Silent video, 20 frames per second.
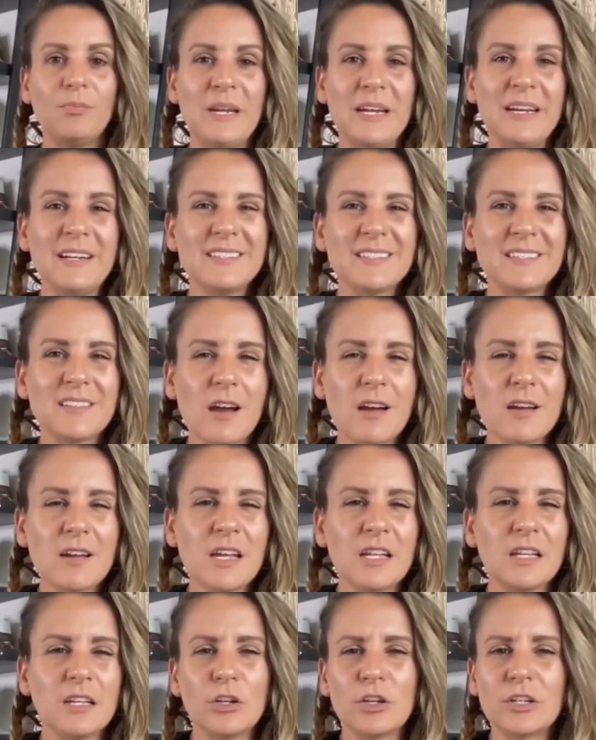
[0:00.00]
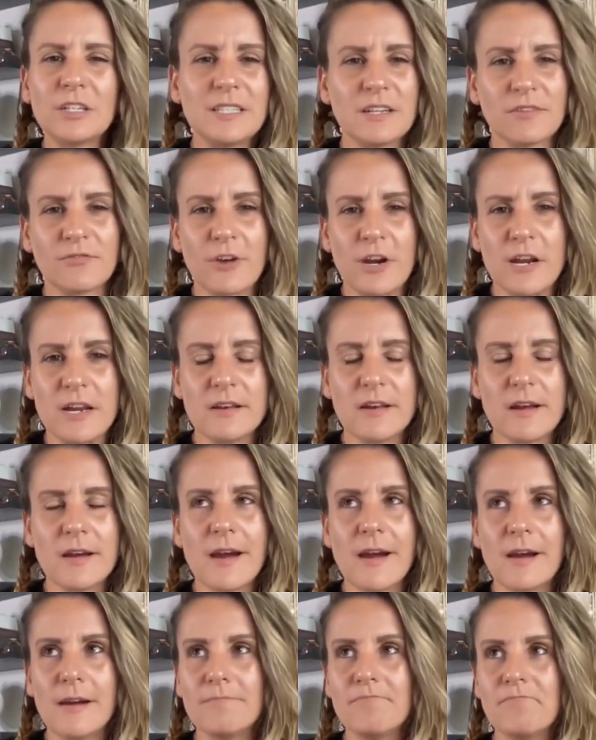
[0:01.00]
Being stuck can look different.
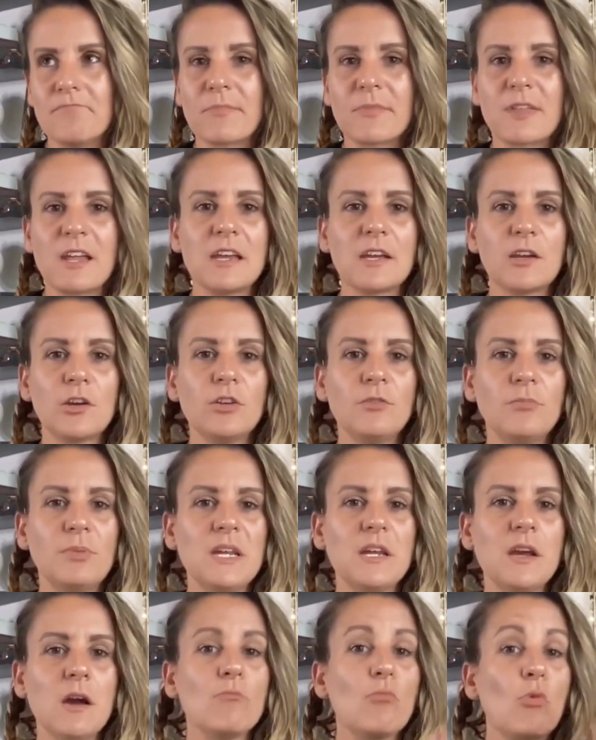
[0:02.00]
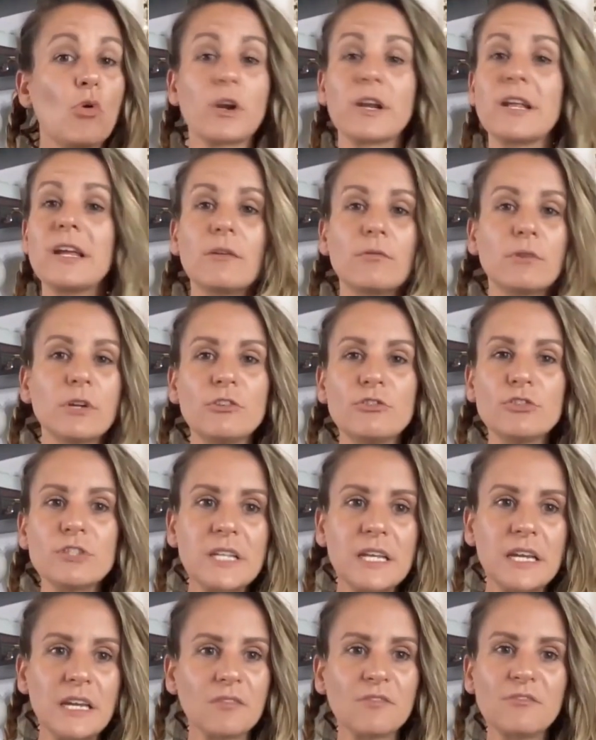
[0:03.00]
Um, it could be a morning where you
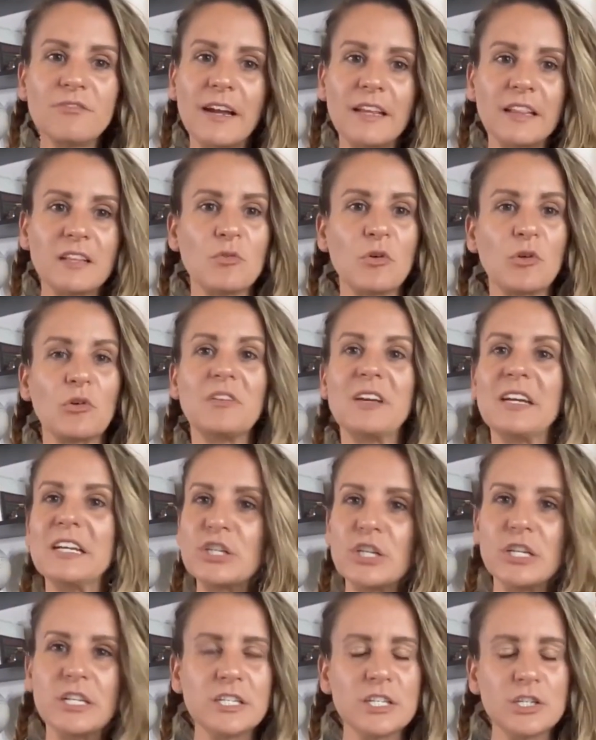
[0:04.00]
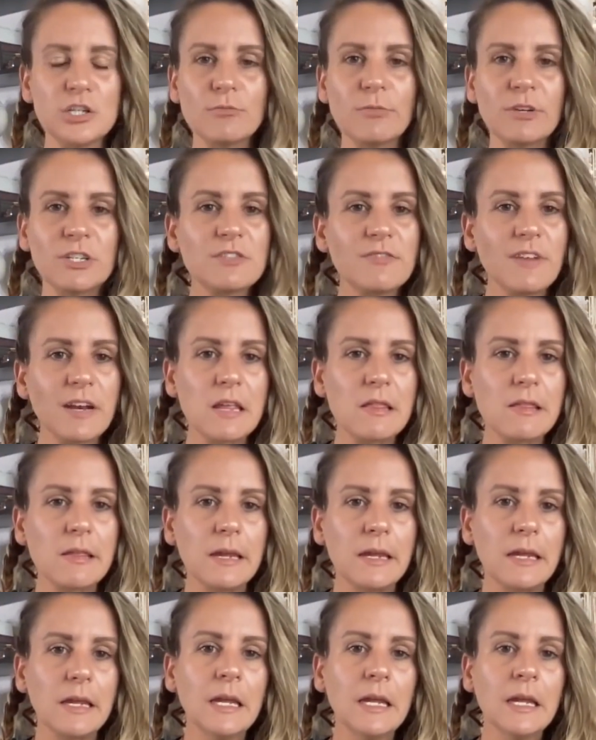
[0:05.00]
just can't find the motivation to do much of
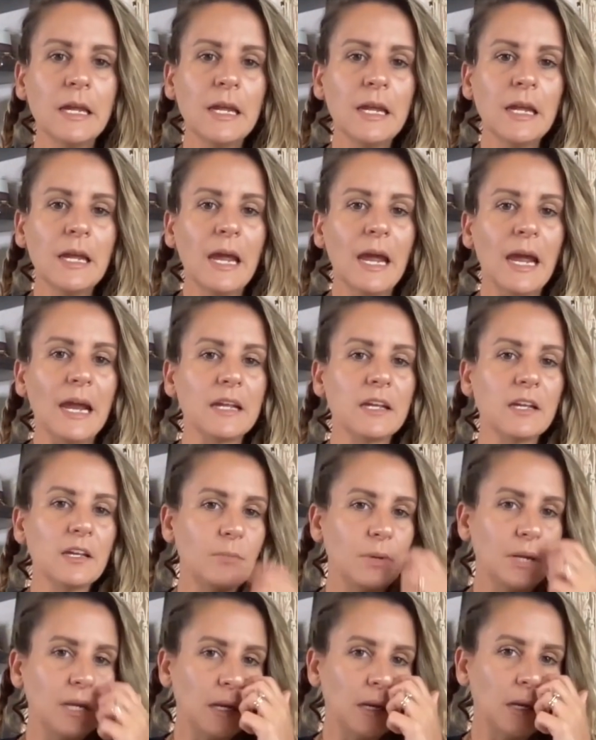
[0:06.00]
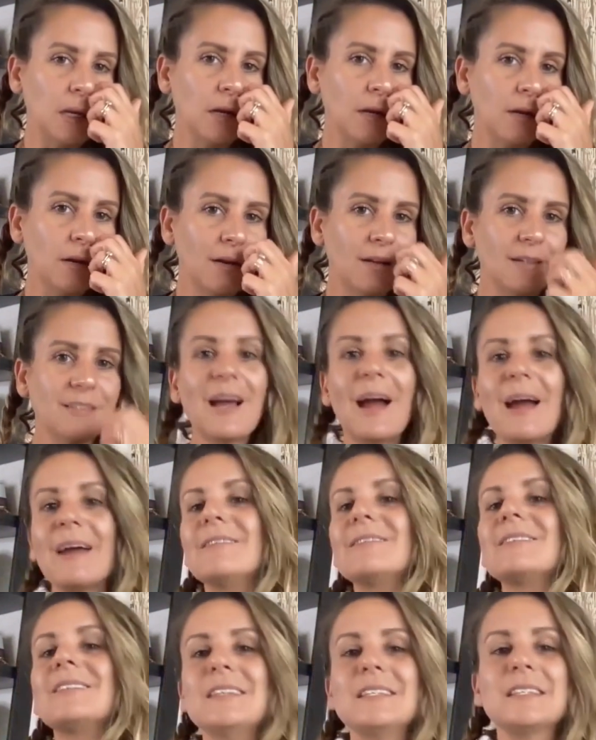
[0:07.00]
anything. And it could be an
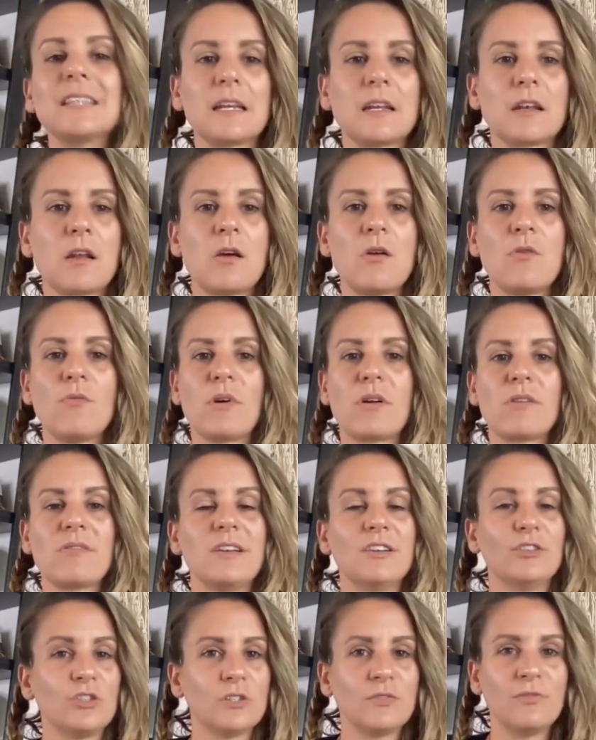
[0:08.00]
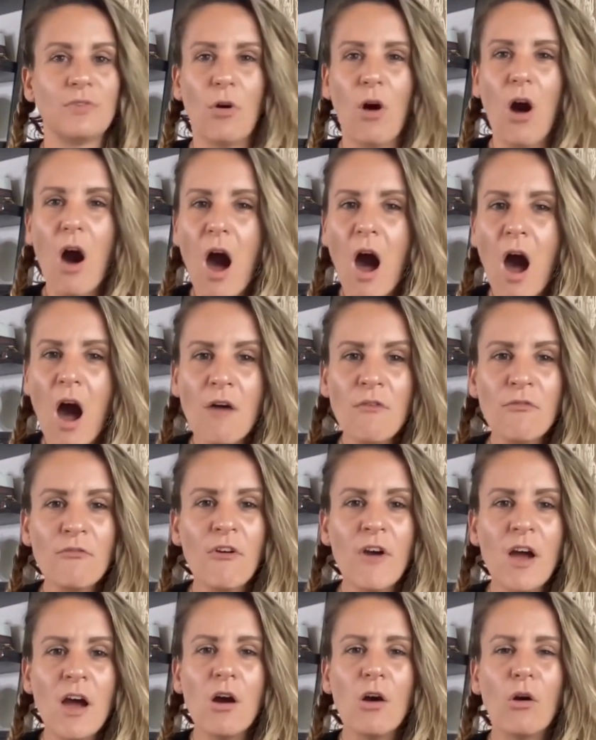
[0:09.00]
entire season where things just feel off
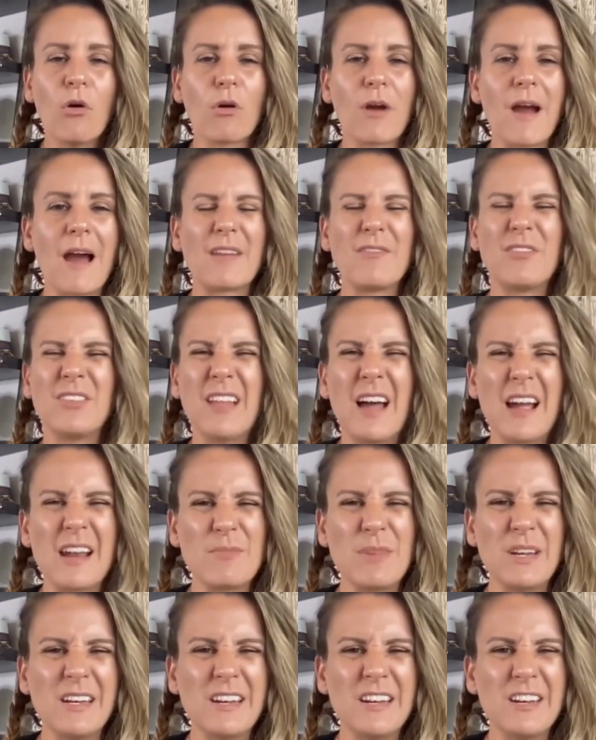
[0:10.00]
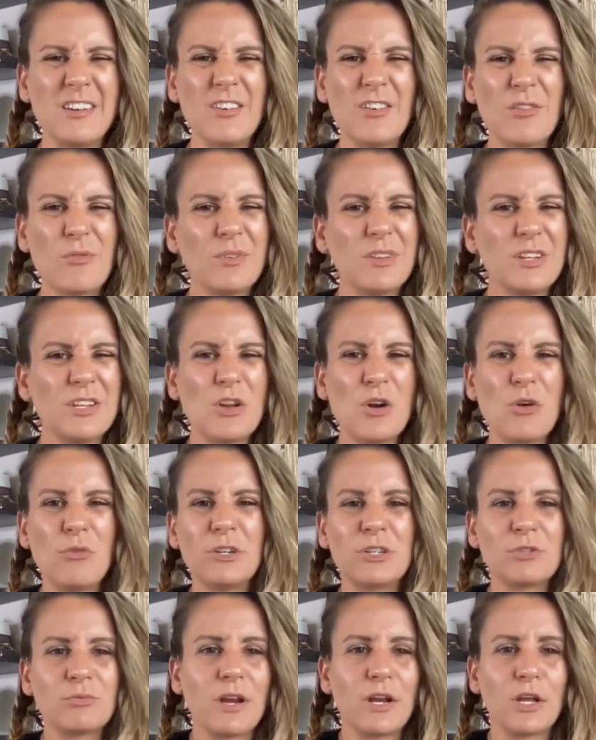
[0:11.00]
or out of alignment and you don't really know
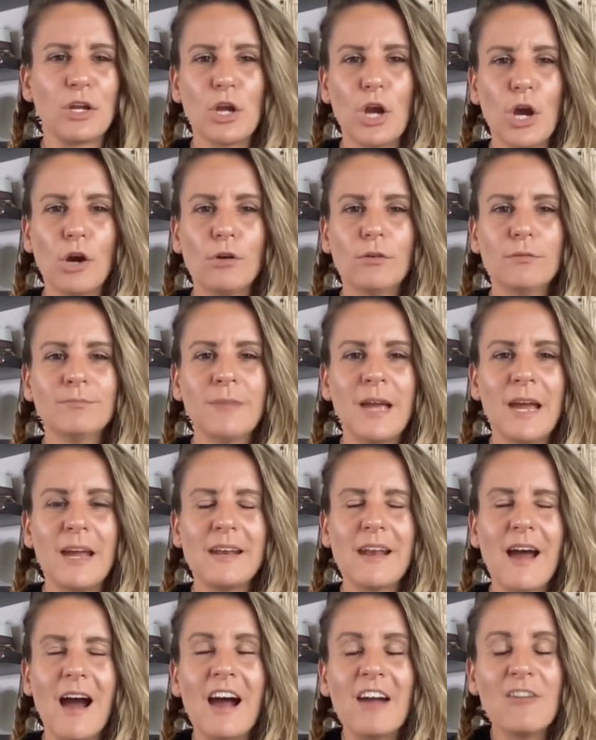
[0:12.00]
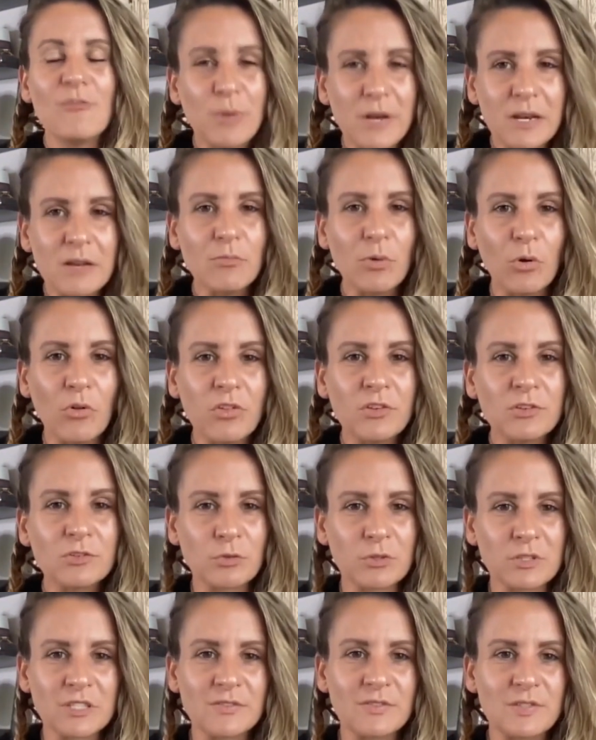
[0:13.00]
which way to go. And I've been in both
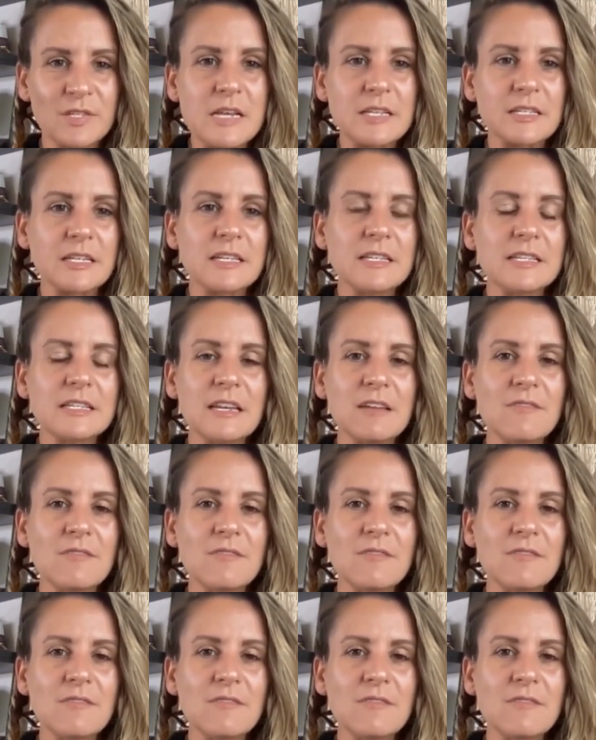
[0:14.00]
sorts of seasons.